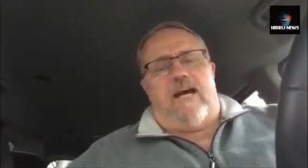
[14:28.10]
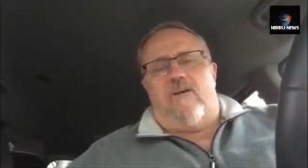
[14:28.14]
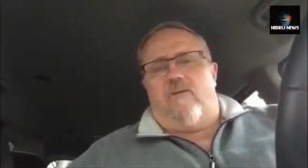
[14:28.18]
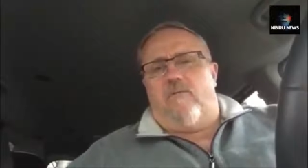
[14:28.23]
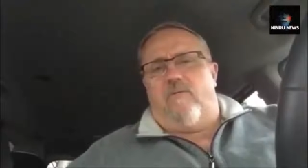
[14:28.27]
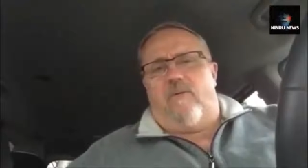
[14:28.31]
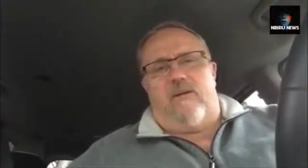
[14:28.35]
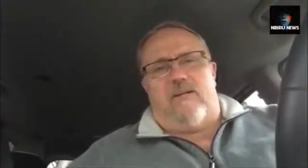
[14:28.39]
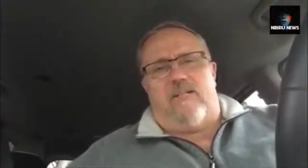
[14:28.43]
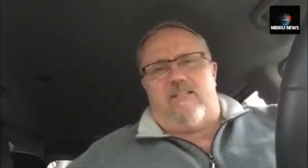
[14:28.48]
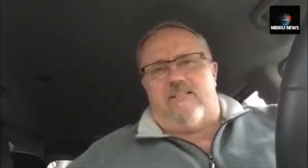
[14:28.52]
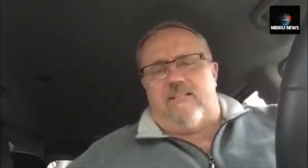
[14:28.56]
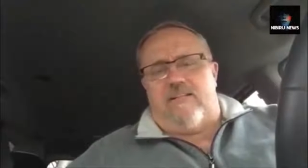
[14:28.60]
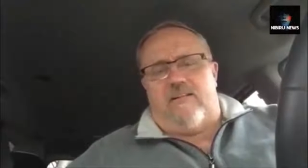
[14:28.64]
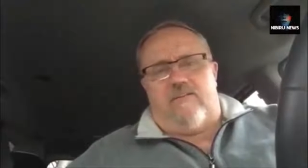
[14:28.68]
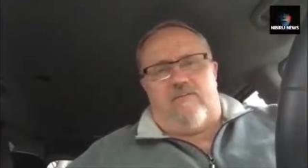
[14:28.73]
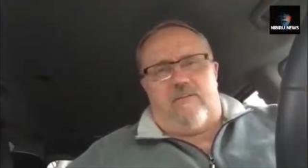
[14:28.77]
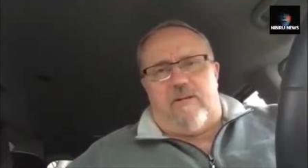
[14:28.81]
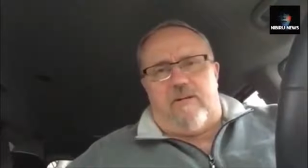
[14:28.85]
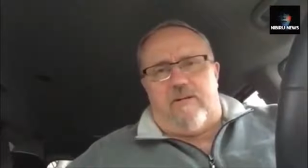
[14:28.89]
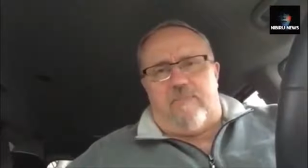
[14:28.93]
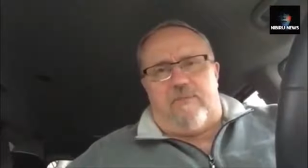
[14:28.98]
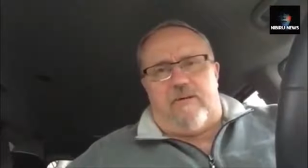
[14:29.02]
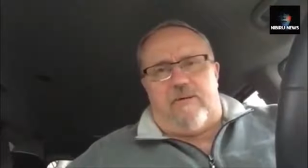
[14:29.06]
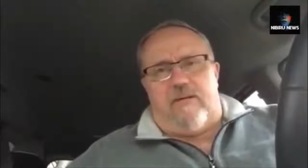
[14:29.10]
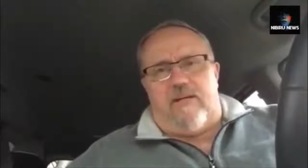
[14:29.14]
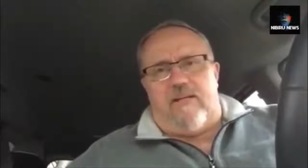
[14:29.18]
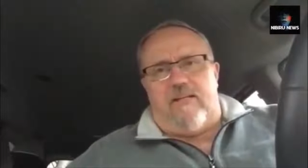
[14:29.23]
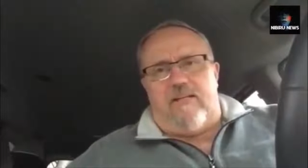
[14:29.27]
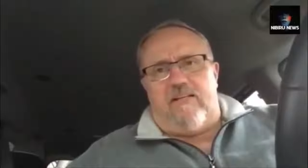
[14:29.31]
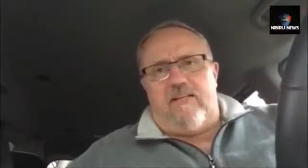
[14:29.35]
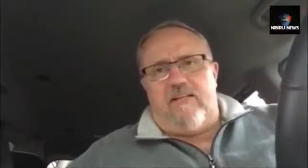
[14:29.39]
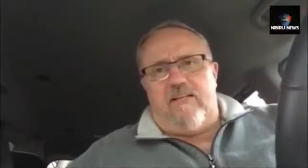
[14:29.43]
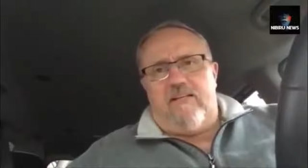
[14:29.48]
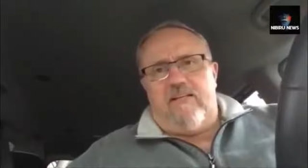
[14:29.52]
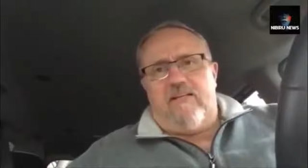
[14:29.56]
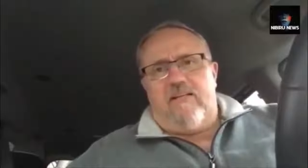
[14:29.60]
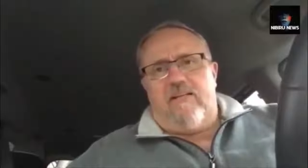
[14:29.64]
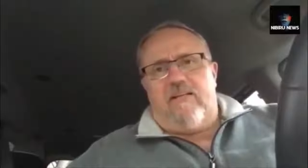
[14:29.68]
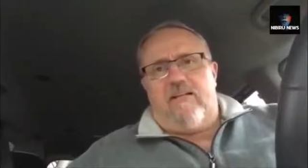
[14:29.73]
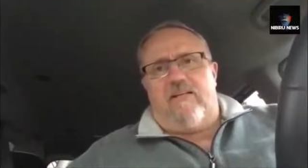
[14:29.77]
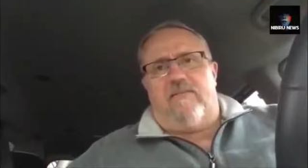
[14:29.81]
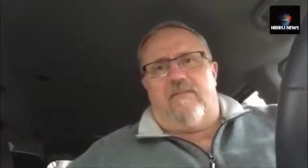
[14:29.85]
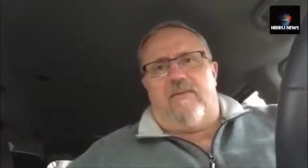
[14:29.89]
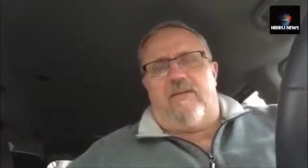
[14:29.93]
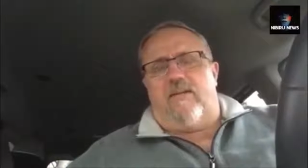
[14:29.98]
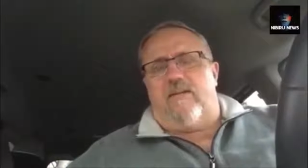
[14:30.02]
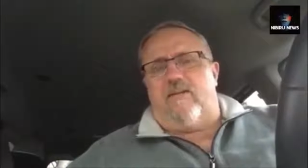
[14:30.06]
I don't want to see a repeat
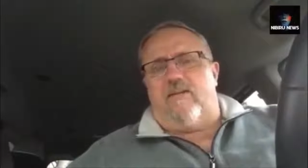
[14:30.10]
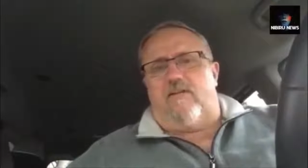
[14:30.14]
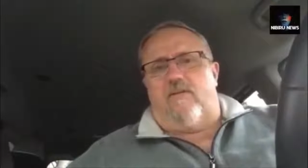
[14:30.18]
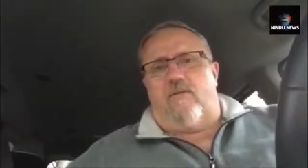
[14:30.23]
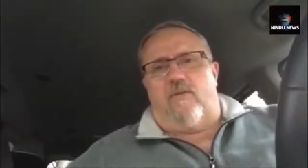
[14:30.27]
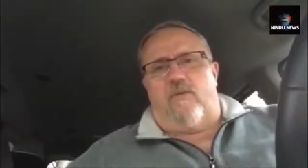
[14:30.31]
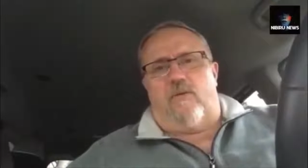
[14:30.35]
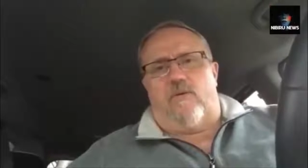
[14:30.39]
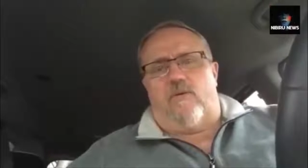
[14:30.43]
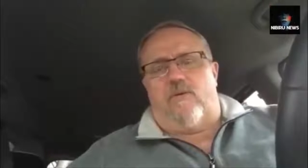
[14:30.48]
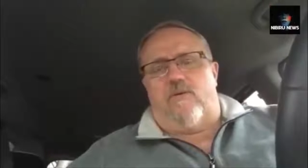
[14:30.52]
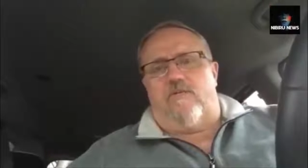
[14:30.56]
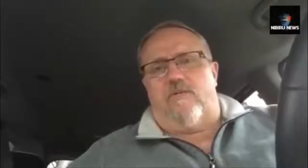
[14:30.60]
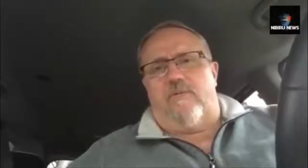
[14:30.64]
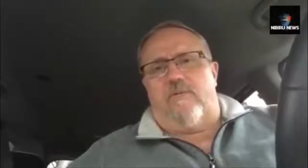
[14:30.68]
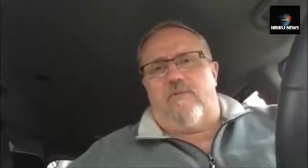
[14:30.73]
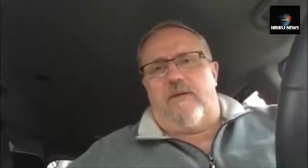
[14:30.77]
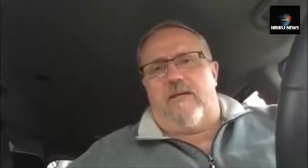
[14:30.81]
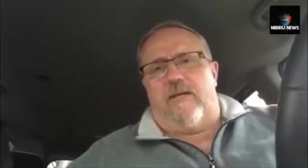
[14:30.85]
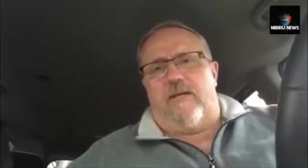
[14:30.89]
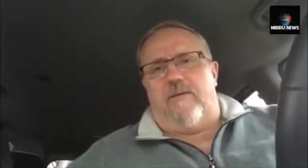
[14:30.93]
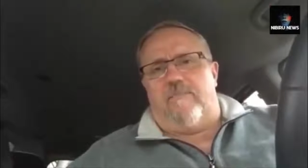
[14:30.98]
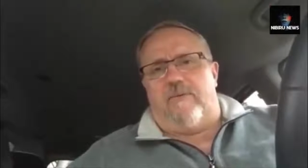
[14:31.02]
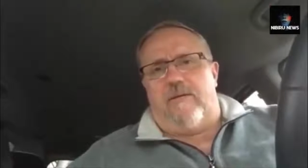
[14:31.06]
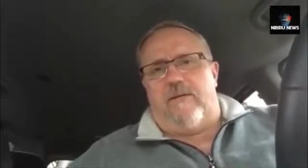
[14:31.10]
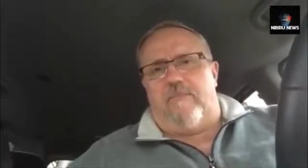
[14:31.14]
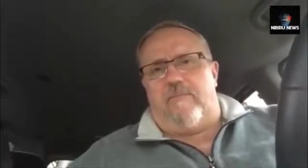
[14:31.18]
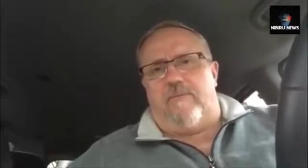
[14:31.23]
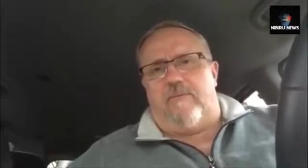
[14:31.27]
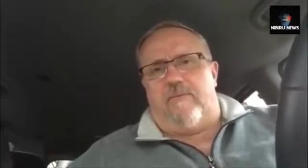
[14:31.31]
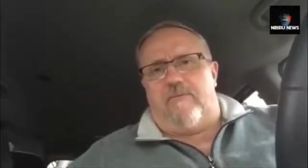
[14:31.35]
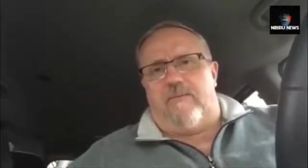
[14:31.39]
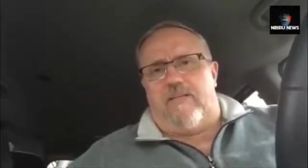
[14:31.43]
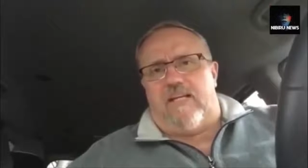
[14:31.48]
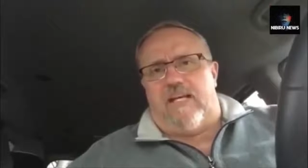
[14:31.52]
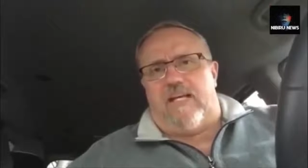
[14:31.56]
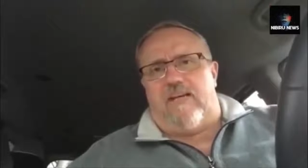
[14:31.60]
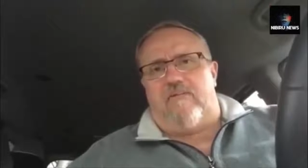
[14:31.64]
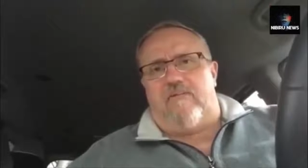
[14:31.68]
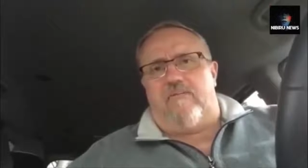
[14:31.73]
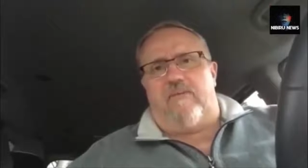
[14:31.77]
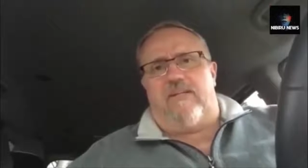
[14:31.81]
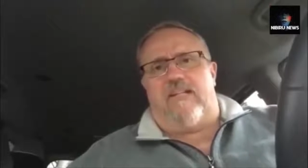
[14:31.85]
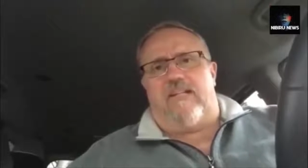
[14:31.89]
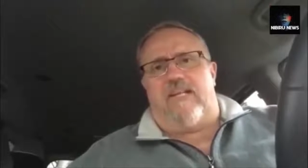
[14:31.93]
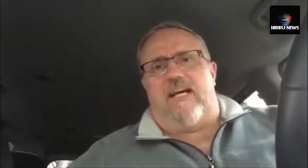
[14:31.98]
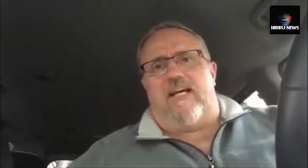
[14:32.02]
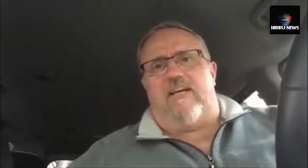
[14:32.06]
of another quarter of a million people dead
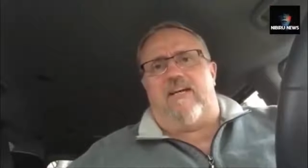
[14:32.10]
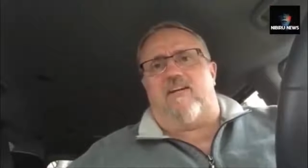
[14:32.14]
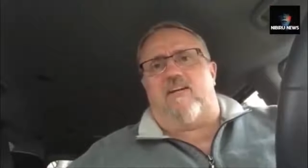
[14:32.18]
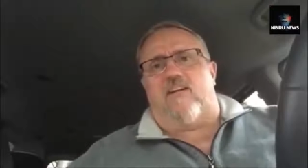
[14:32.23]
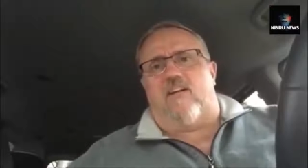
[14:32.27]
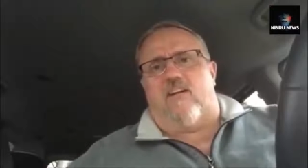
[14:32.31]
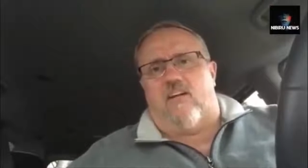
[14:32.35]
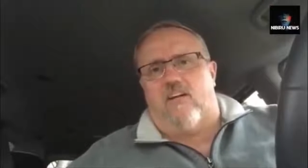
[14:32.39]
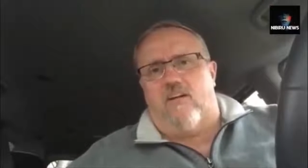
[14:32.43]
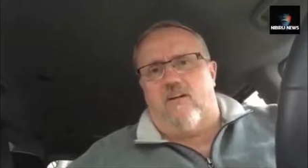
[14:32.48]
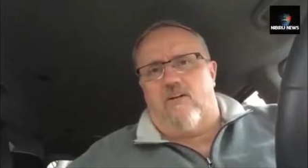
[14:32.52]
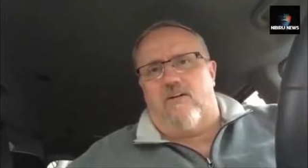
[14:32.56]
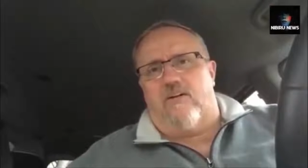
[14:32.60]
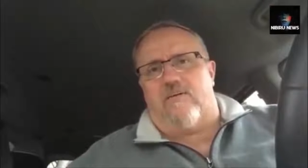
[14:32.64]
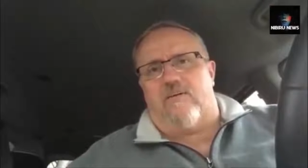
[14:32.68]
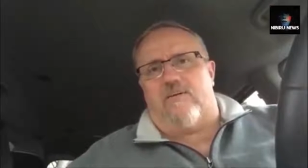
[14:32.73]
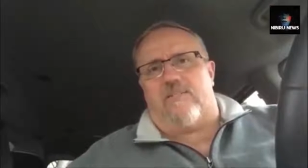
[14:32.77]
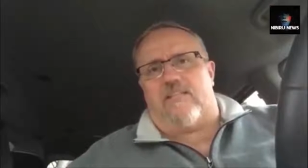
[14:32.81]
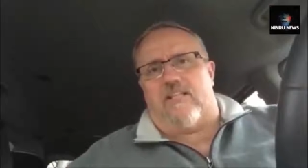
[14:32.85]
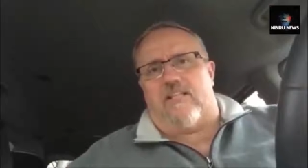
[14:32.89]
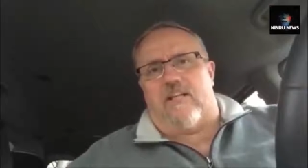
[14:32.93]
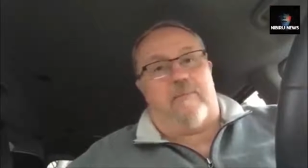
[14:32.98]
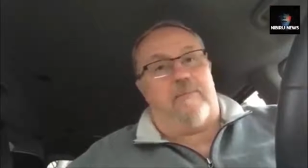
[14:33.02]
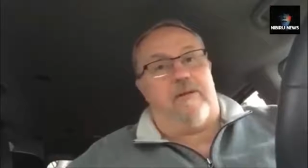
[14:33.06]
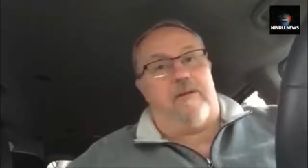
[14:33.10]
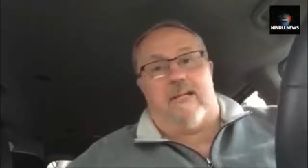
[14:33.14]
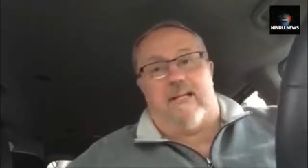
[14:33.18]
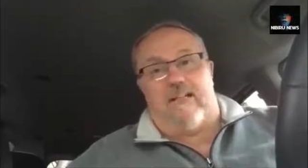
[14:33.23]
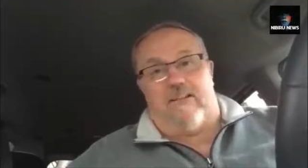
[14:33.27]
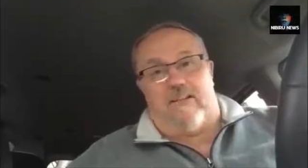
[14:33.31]
without a clue it was coming.